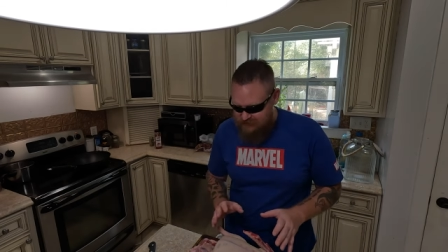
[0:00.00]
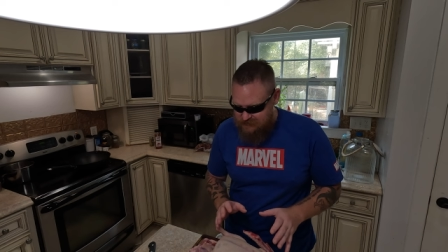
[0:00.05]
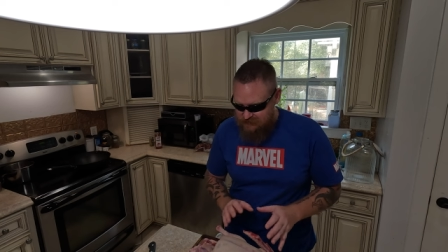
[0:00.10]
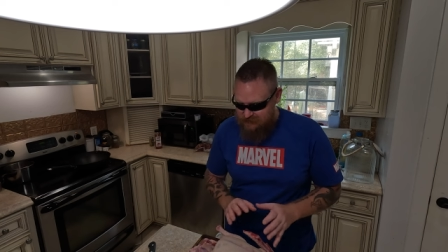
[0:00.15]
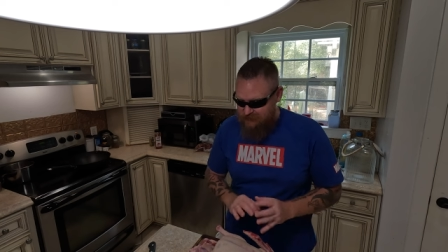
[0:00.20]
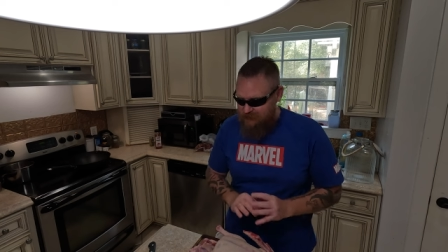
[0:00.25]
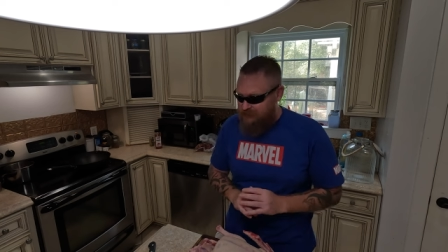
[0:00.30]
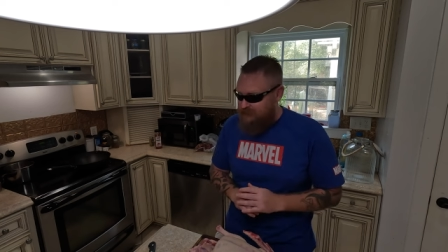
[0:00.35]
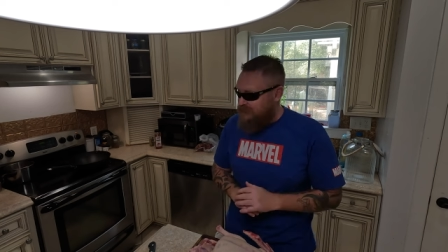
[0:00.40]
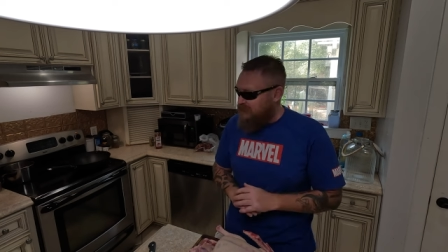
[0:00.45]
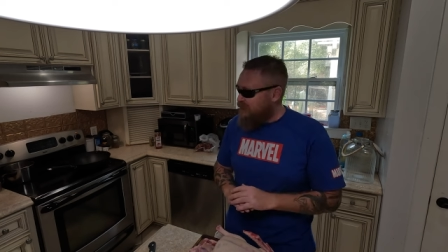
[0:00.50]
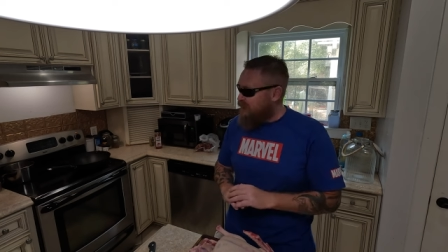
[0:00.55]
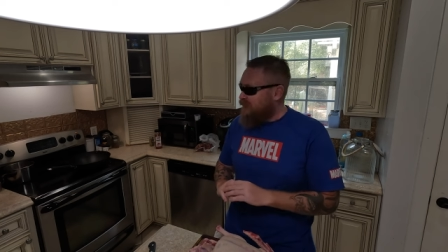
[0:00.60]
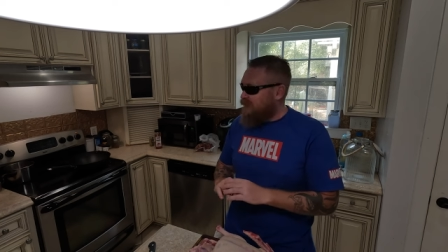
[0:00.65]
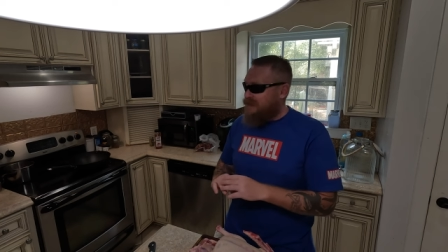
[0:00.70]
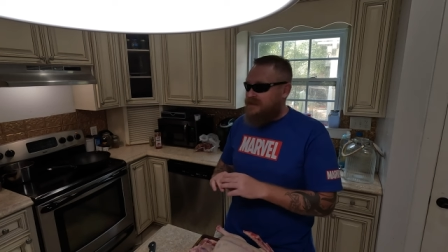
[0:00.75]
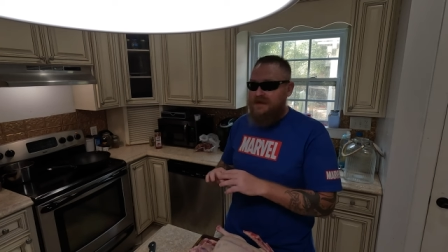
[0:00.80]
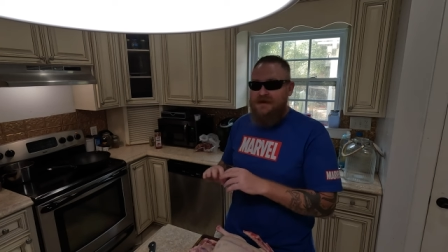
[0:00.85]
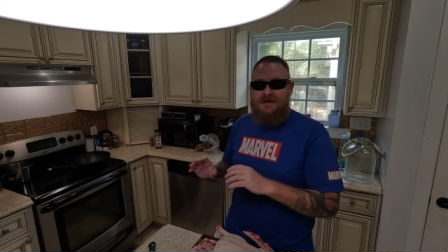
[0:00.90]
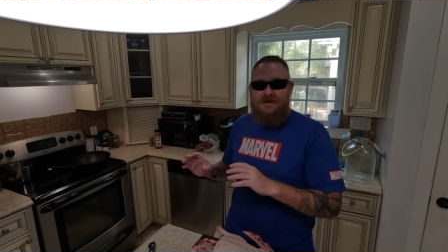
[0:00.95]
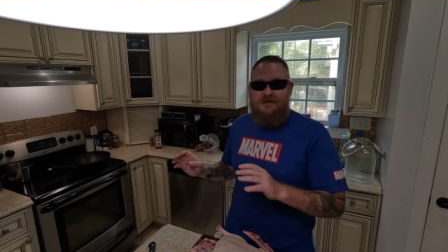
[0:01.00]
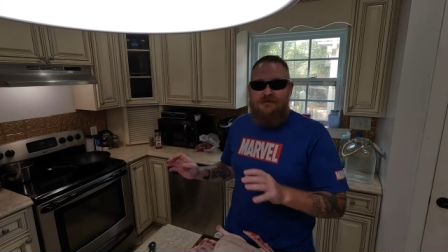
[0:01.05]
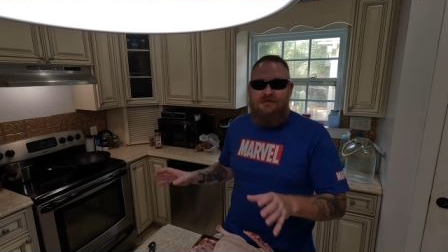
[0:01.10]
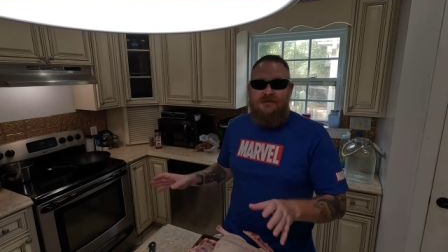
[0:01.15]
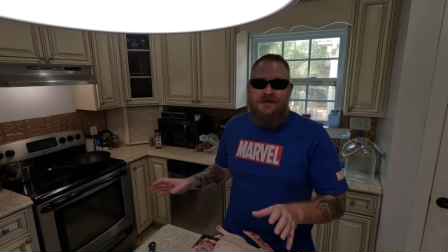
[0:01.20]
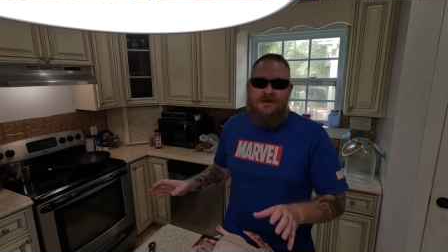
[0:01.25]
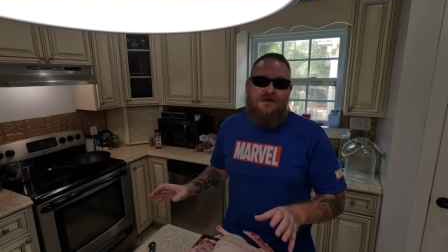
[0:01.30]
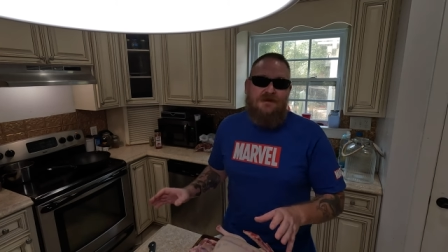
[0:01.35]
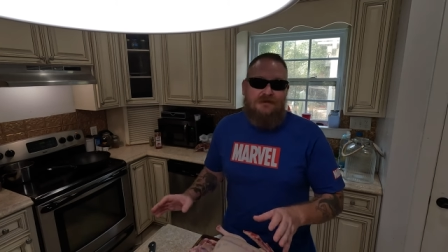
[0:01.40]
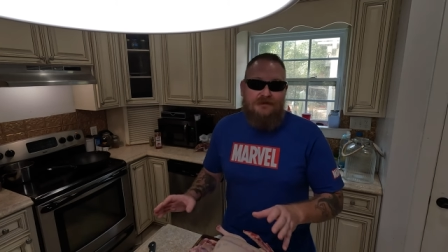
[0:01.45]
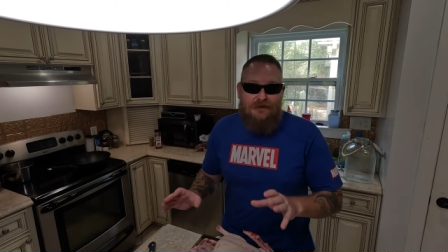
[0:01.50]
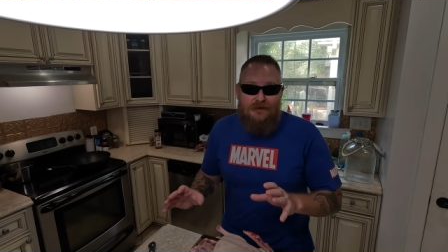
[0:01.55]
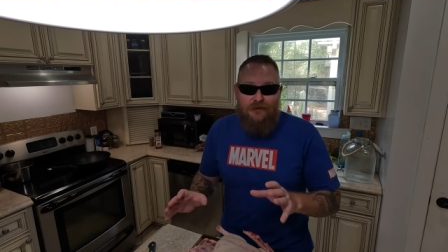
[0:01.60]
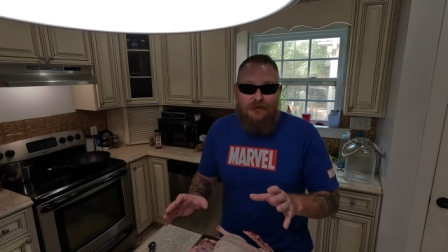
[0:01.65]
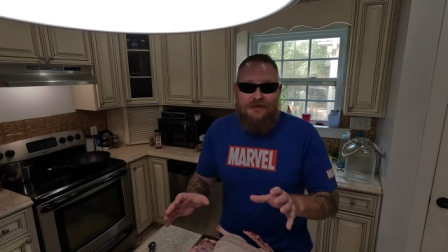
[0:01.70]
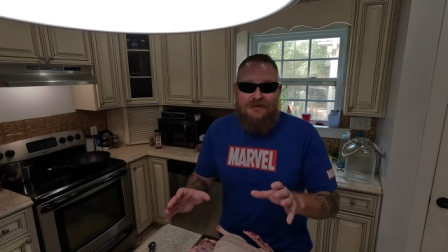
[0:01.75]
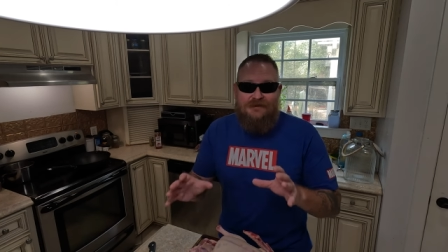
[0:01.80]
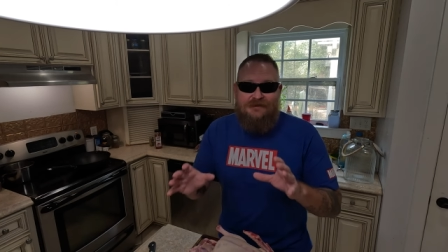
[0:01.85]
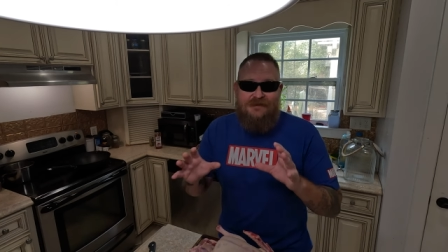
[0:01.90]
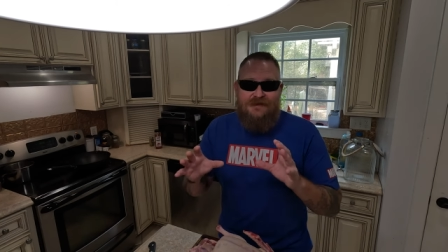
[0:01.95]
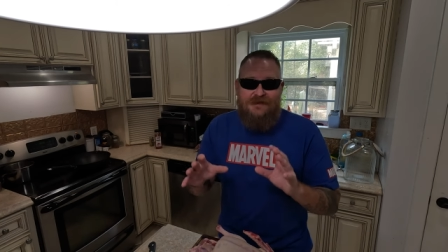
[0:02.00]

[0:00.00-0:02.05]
So I am not going